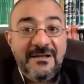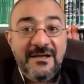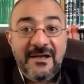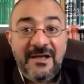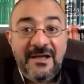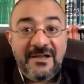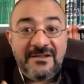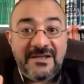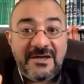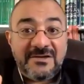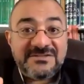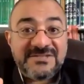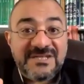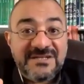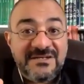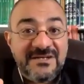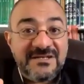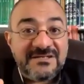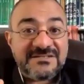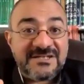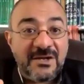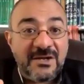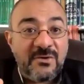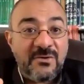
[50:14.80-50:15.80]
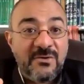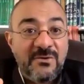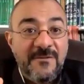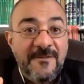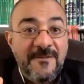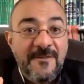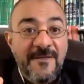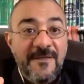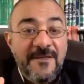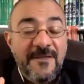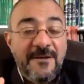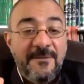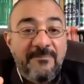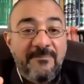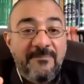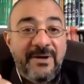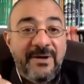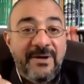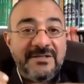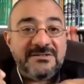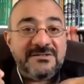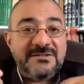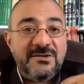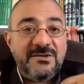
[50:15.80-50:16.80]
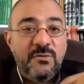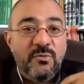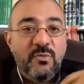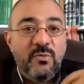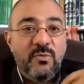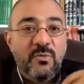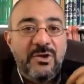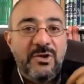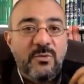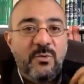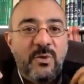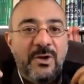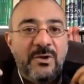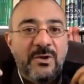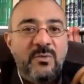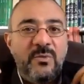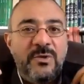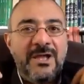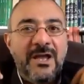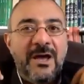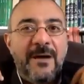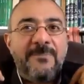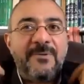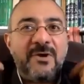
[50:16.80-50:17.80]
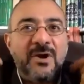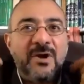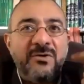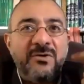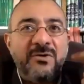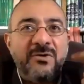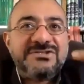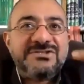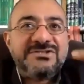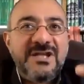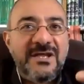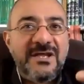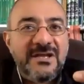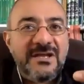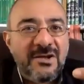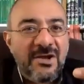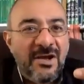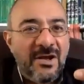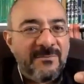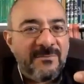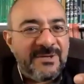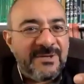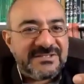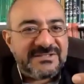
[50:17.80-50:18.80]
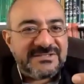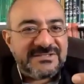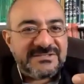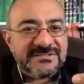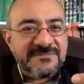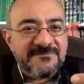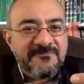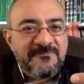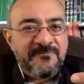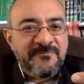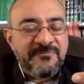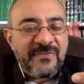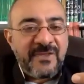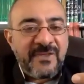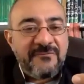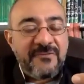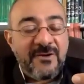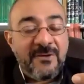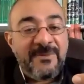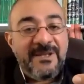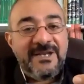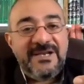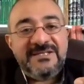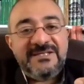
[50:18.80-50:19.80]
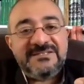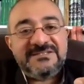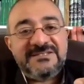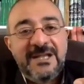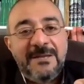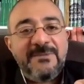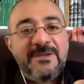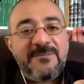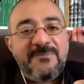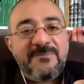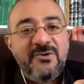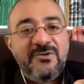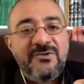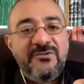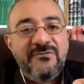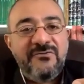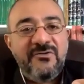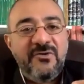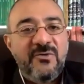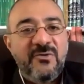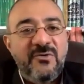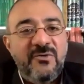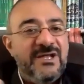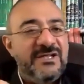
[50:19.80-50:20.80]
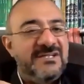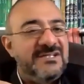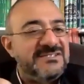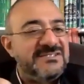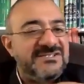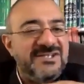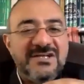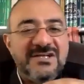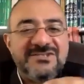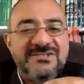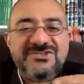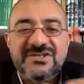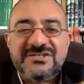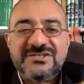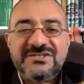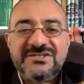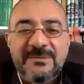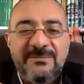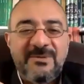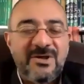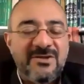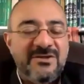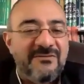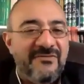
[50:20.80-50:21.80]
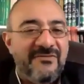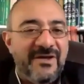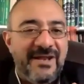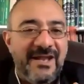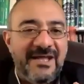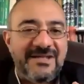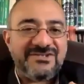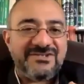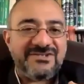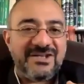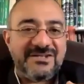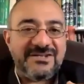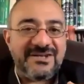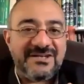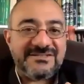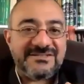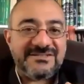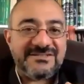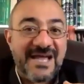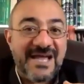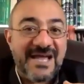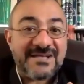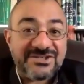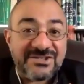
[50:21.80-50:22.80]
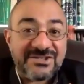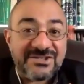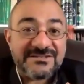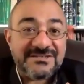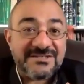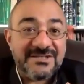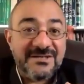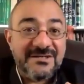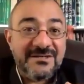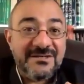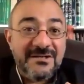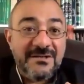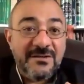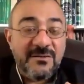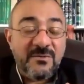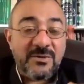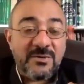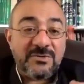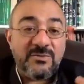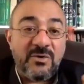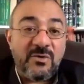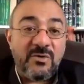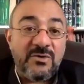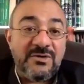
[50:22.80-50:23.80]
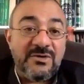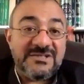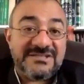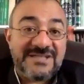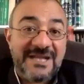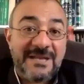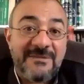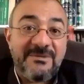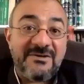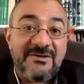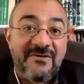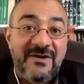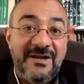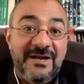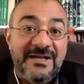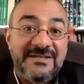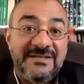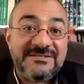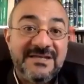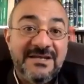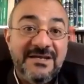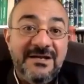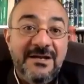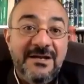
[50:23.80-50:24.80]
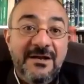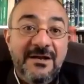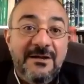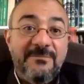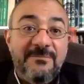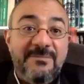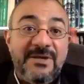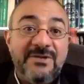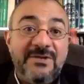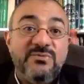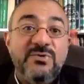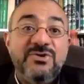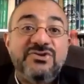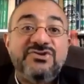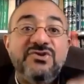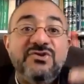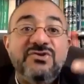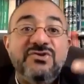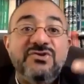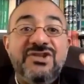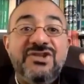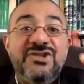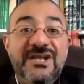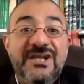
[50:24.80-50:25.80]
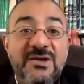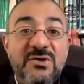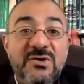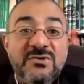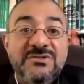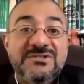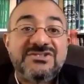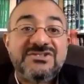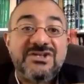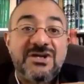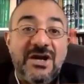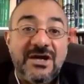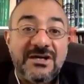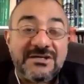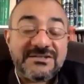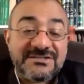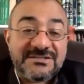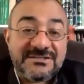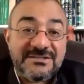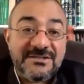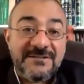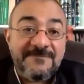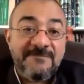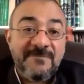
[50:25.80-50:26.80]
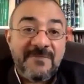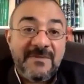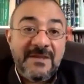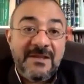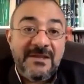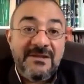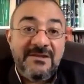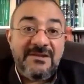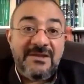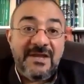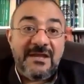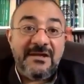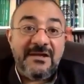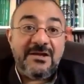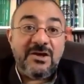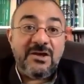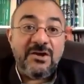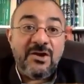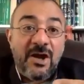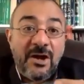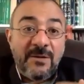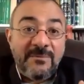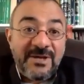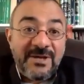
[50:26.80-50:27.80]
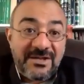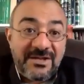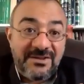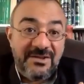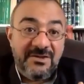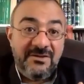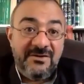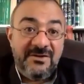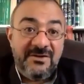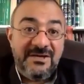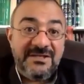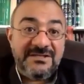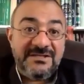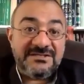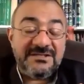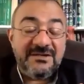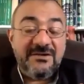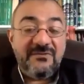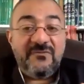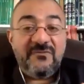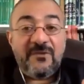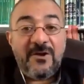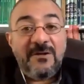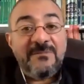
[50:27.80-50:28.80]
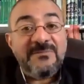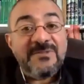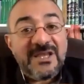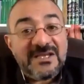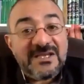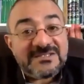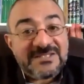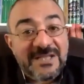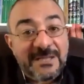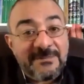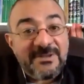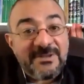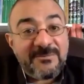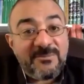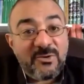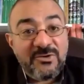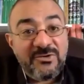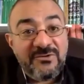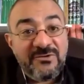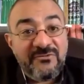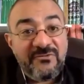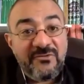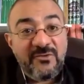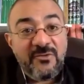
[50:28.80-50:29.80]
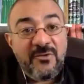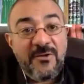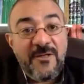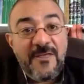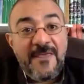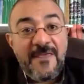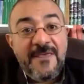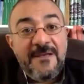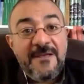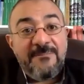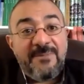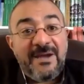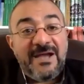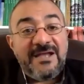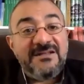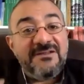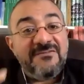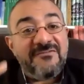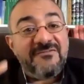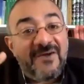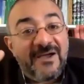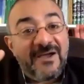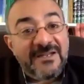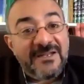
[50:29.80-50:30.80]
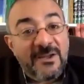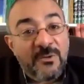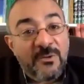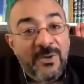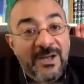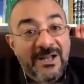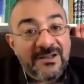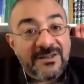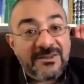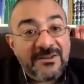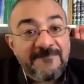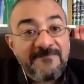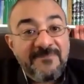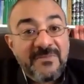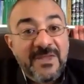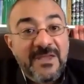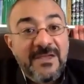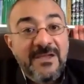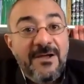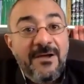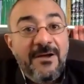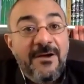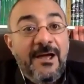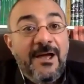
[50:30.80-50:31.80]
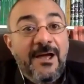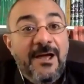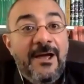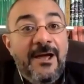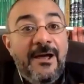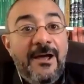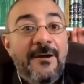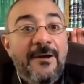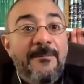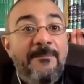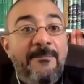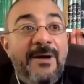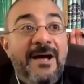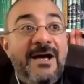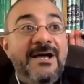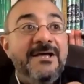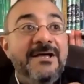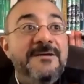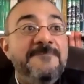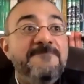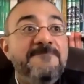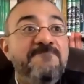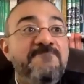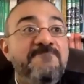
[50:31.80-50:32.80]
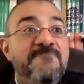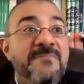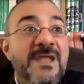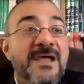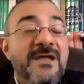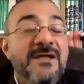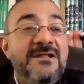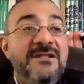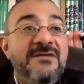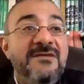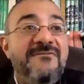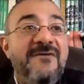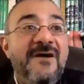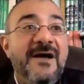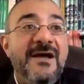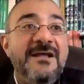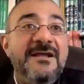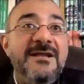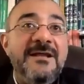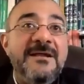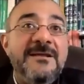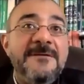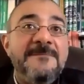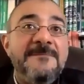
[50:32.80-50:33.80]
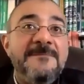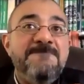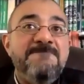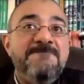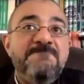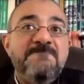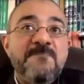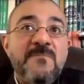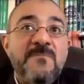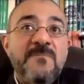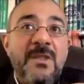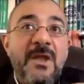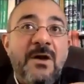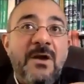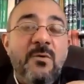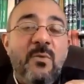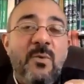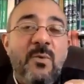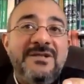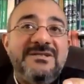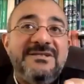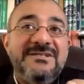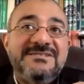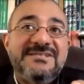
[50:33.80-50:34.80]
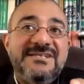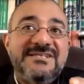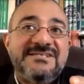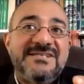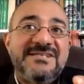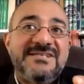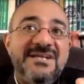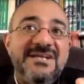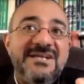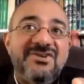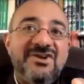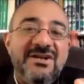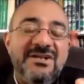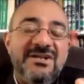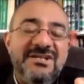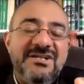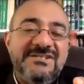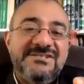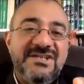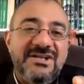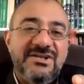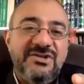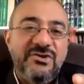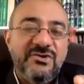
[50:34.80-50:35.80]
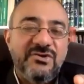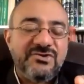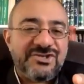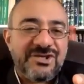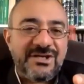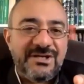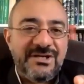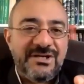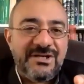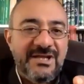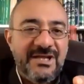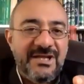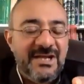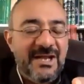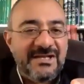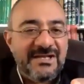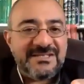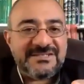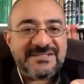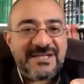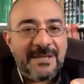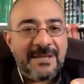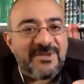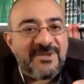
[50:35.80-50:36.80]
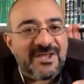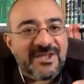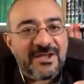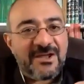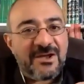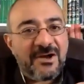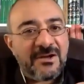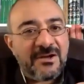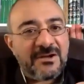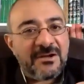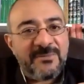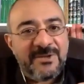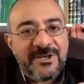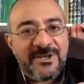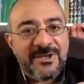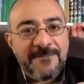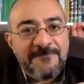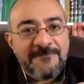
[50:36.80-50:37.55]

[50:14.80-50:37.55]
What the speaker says: 1,000 years ago. But when we approach the economics from an Islamic point of view, it is not just about the financial transactions, what we call Islamic finance, but we should reconstruct the economic theories from the Islamic point of view by defining wealth, by defining what is the central institution in an Islamic economy.